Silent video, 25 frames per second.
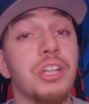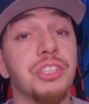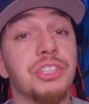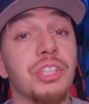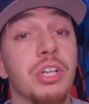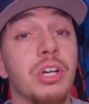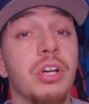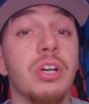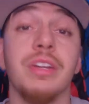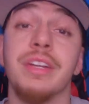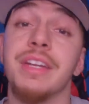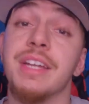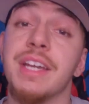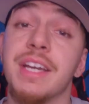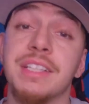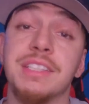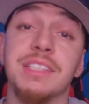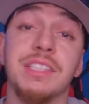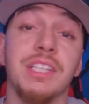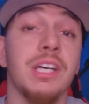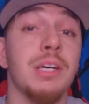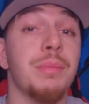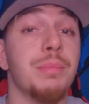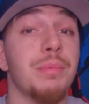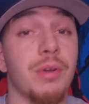right, y'all,
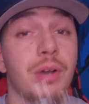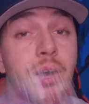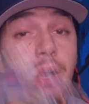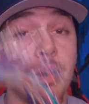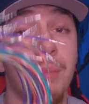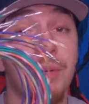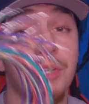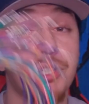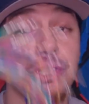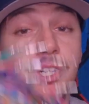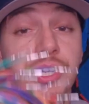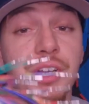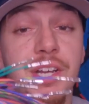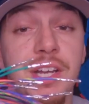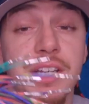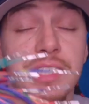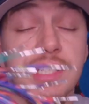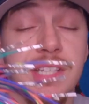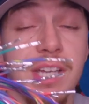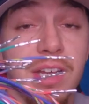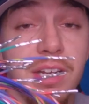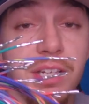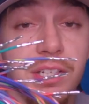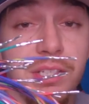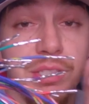next up, I'm going to show you guys
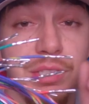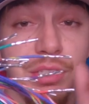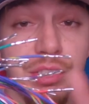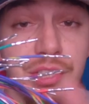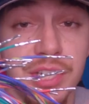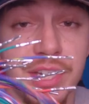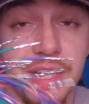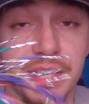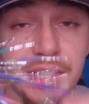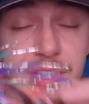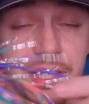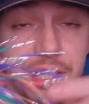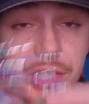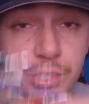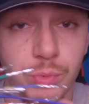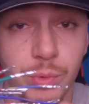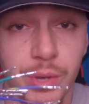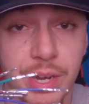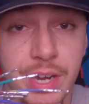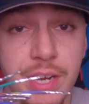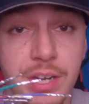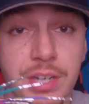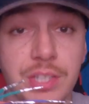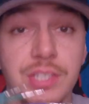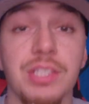how to take these
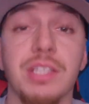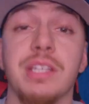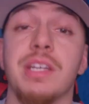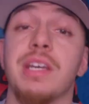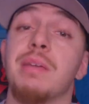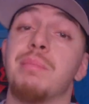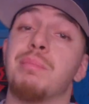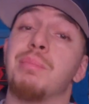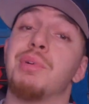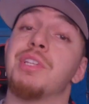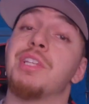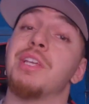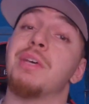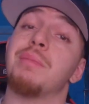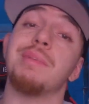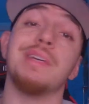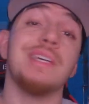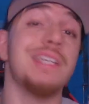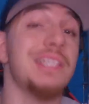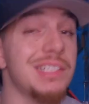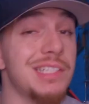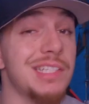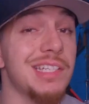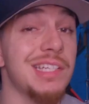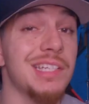wires and put them
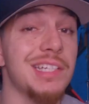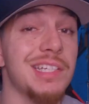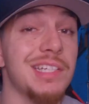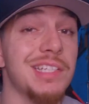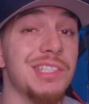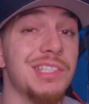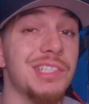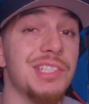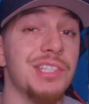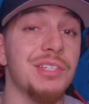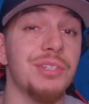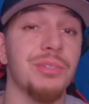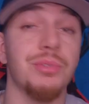into the E C